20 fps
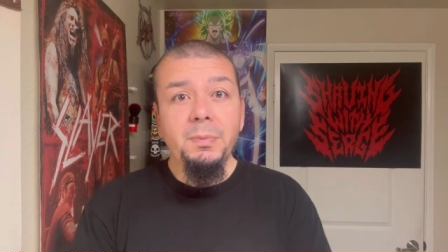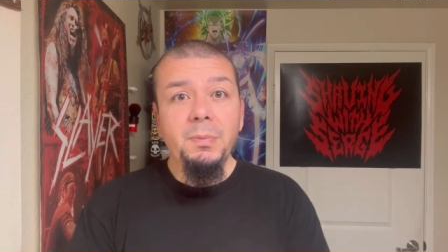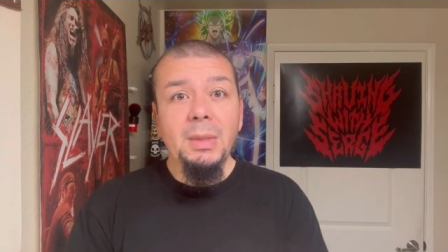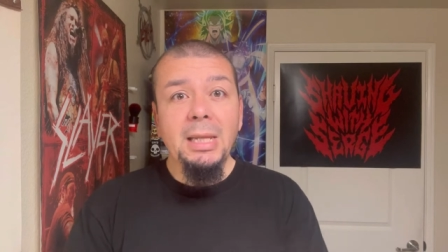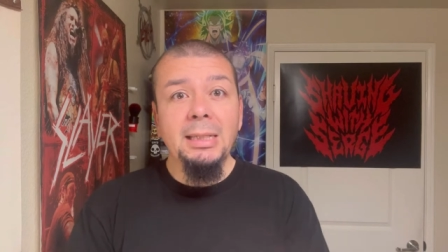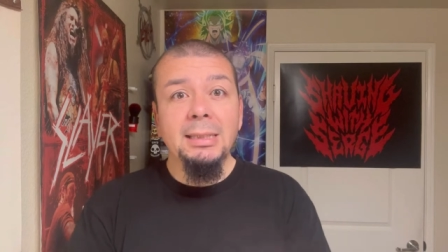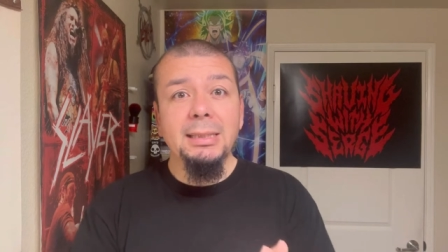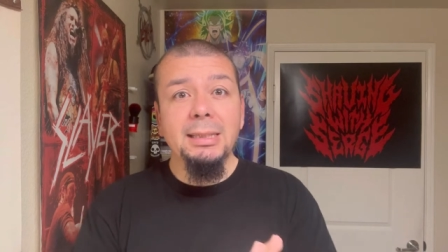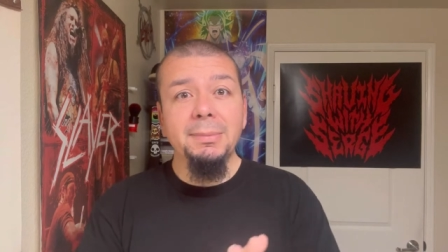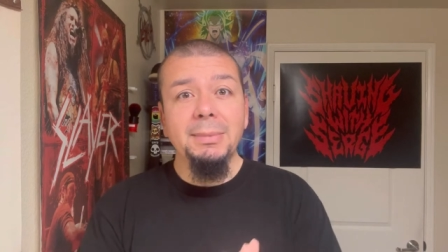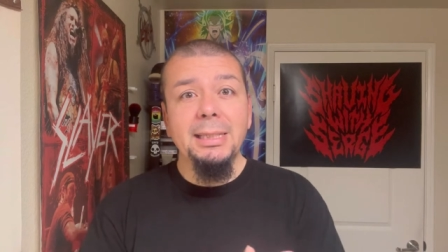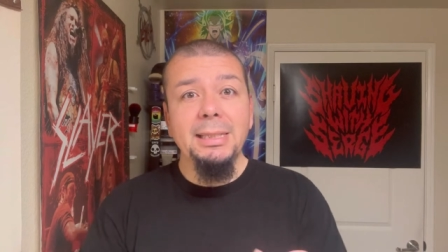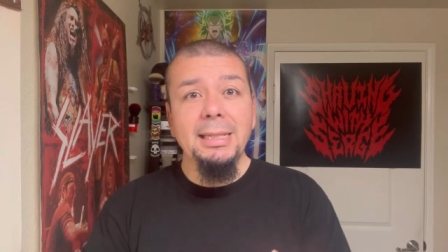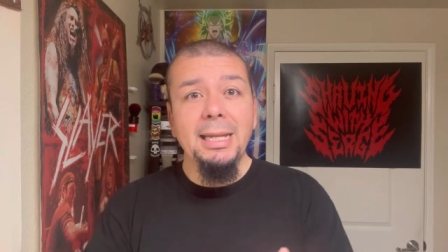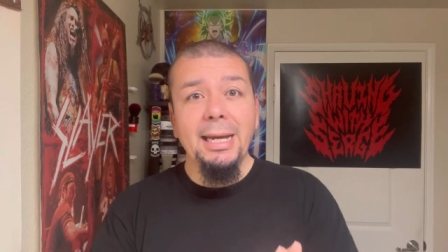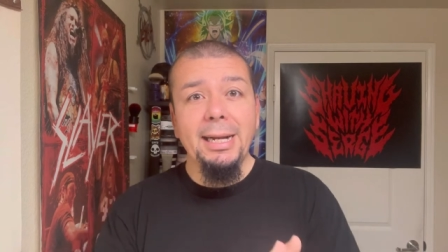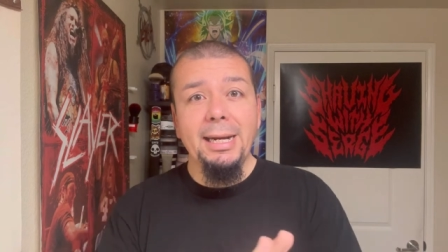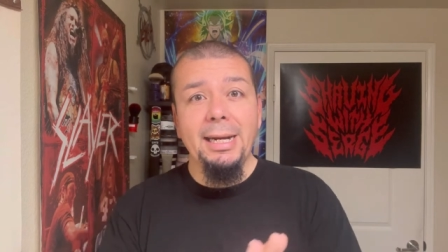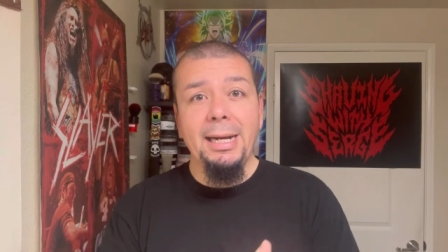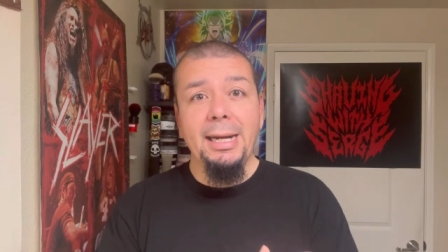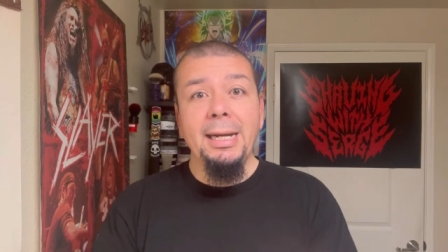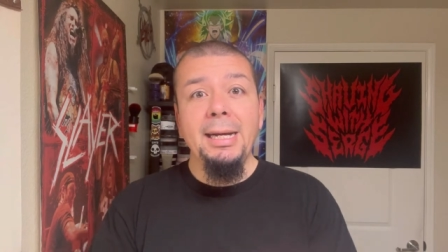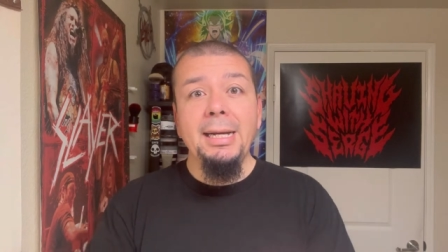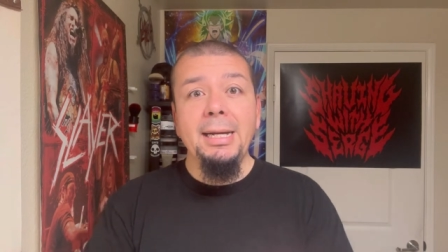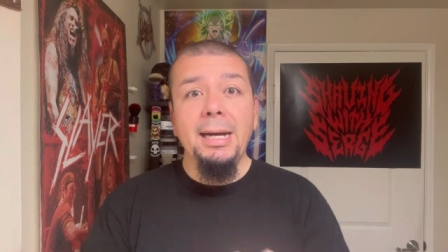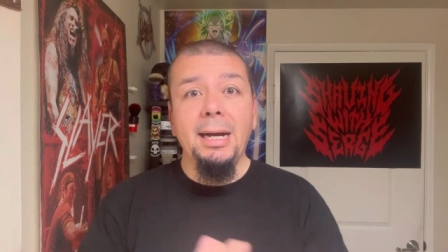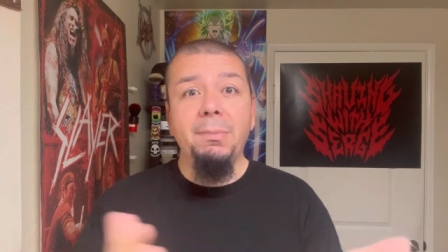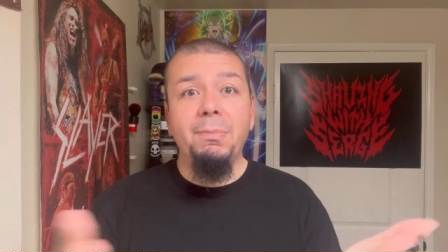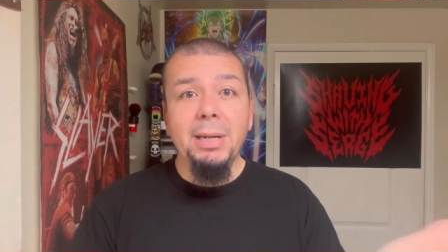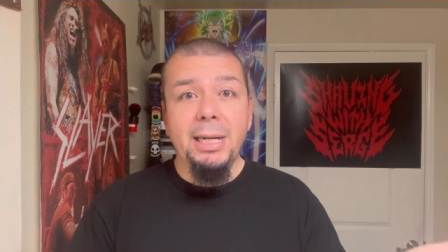something that uh,
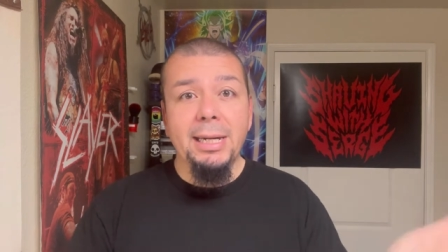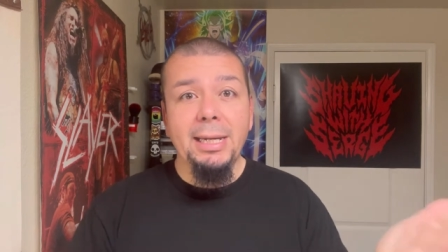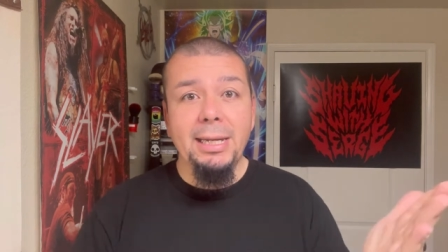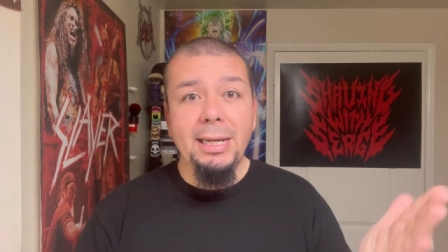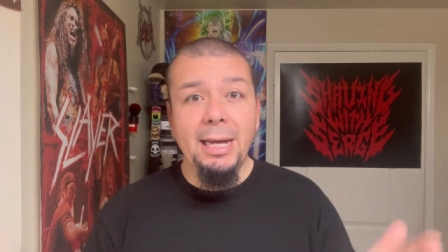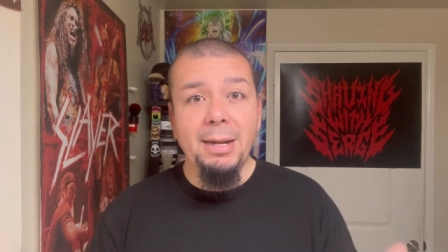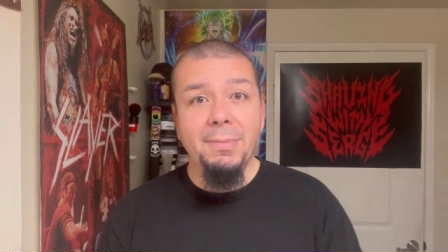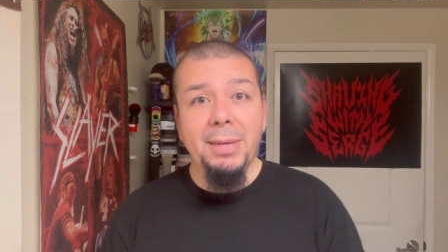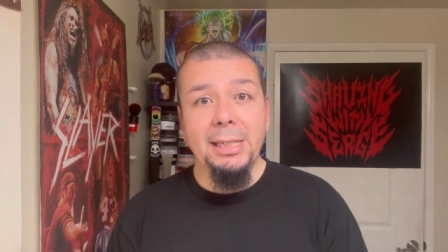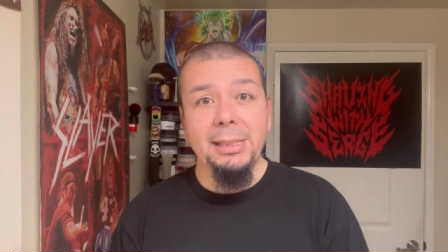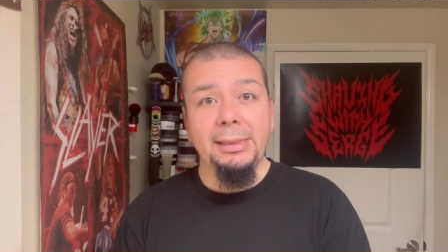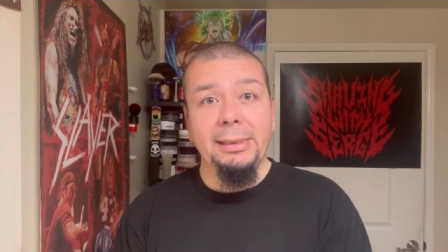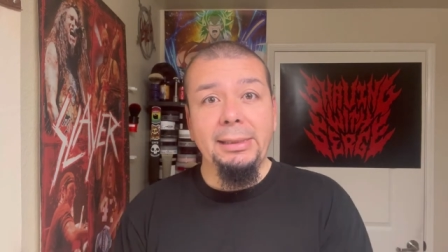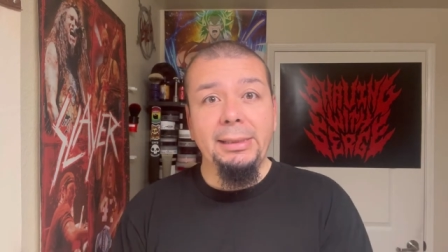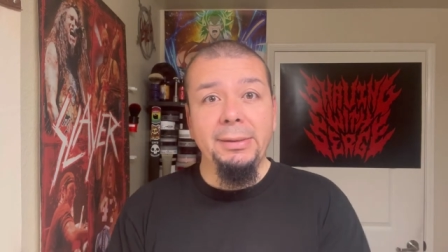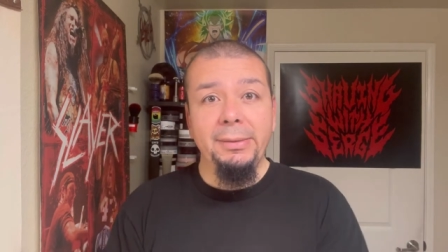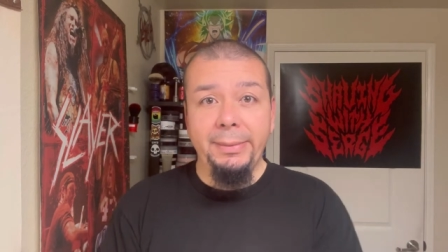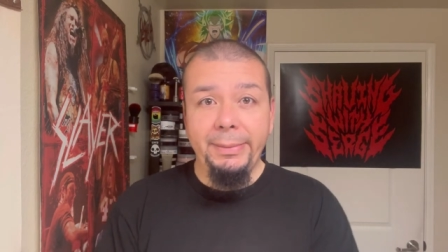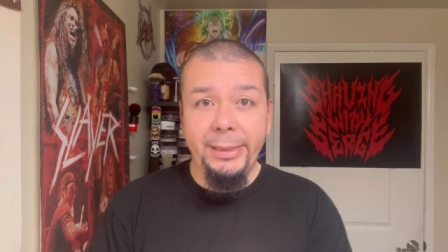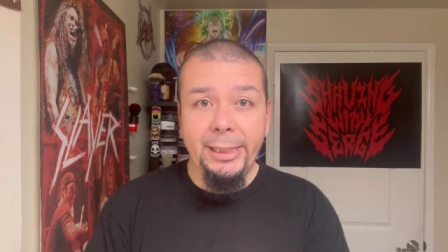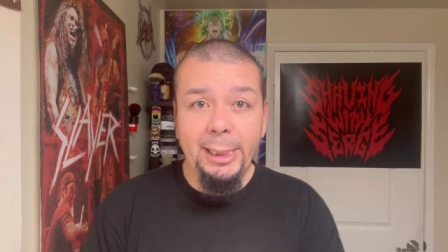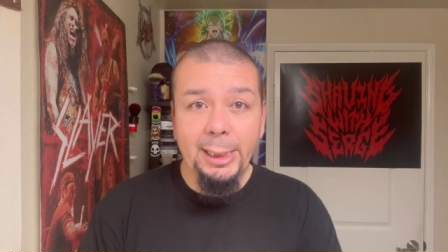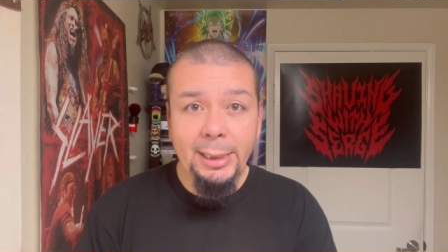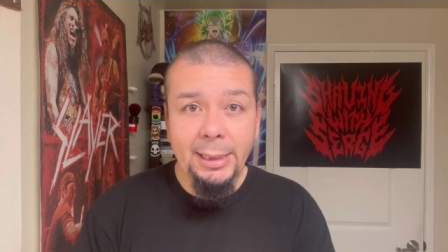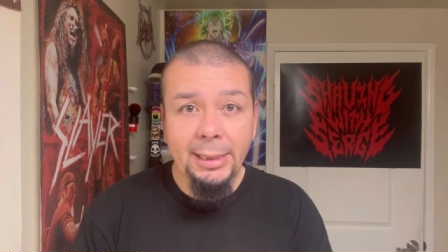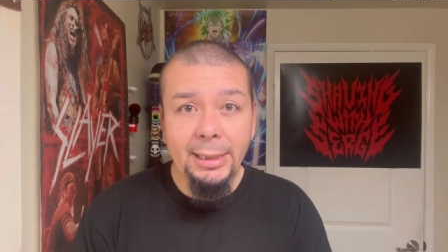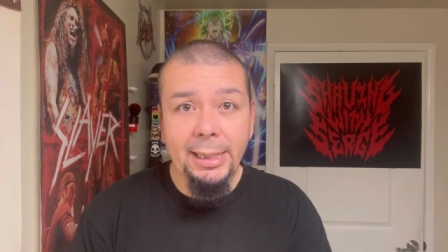a buddy had mentioned to me